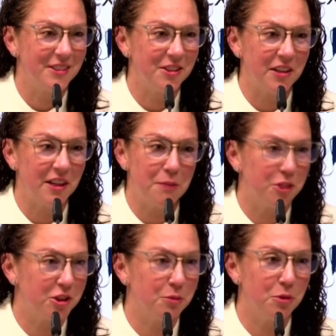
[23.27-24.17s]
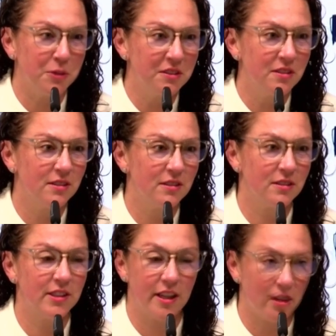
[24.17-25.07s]
You're in a high pressure moment.
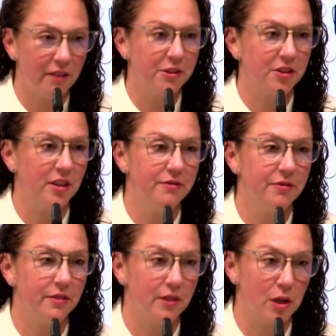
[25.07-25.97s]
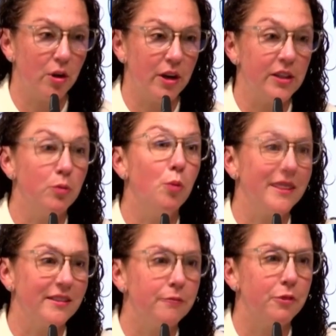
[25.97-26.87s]
Take it off yourself. You were in the
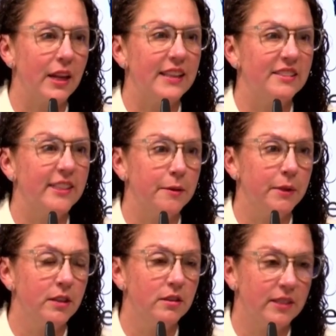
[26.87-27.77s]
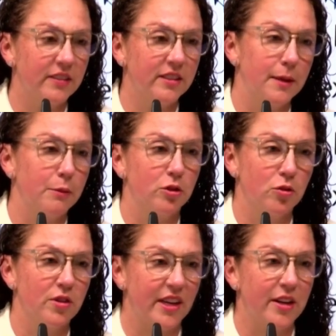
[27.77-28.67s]
momentum for the last 10 minutes. That's the
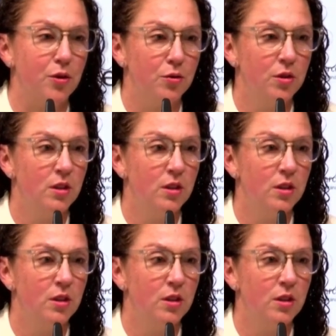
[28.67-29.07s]
Amazonas I know.